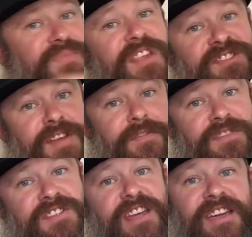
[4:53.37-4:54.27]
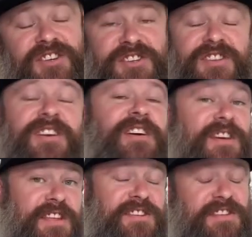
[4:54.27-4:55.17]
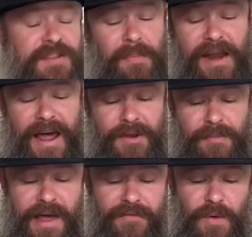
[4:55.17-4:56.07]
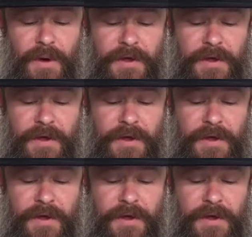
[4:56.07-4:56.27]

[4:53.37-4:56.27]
There's different stages. This is the platinum level.